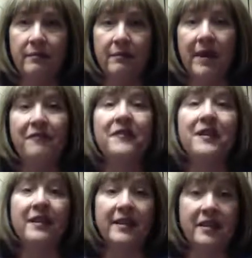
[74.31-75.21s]
my
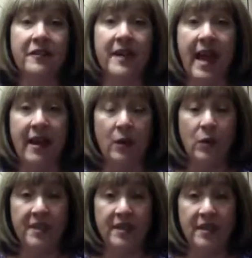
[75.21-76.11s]
feelings of
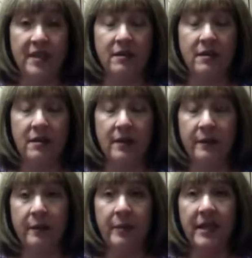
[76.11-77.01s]
inadequacy
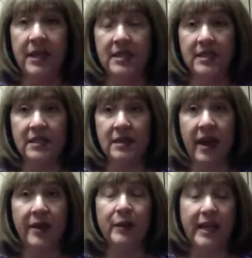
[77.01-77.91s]
because
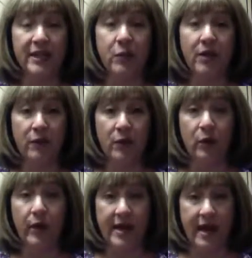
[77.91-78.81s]
I only had 24
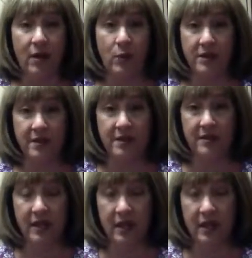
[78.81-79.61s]
credit hours